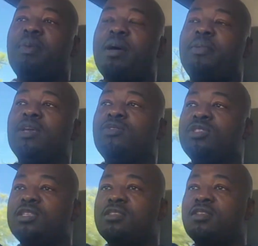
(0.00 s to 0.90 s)
public
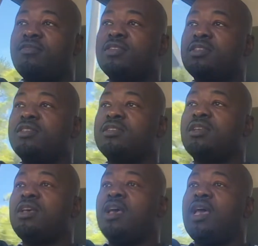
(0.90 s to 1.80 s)
goods and services.
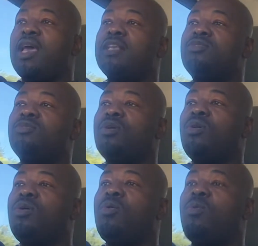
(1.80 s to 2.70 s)
And
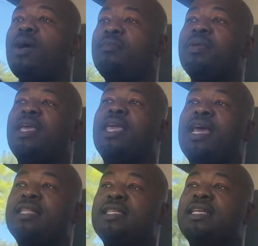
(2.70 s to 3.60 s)
so what we
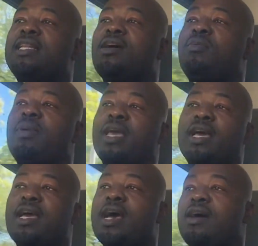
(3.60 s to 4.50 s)
get in our bank
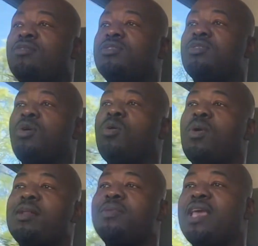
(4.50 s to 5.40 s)
accounts, or
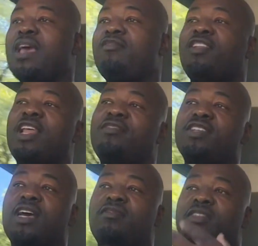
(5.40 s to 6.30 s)
what we have left
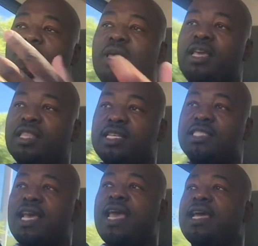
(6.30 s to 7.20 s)
after paying the
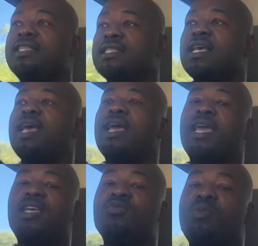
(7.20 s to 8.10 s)
tax,
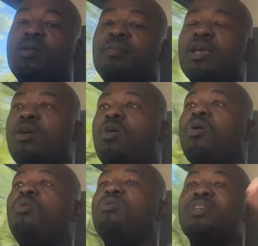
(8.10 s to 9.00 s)
is what we
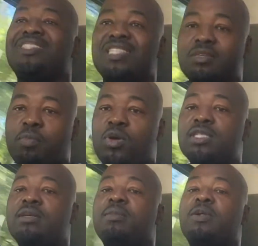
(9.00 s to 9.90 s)
call
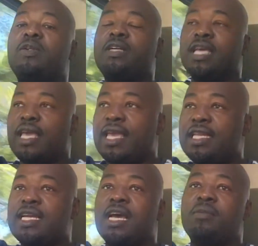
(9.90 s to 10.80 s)
disposable
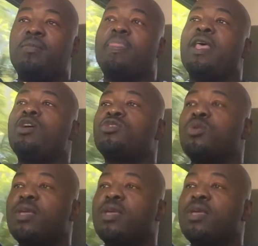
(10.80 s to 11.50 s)
income. So we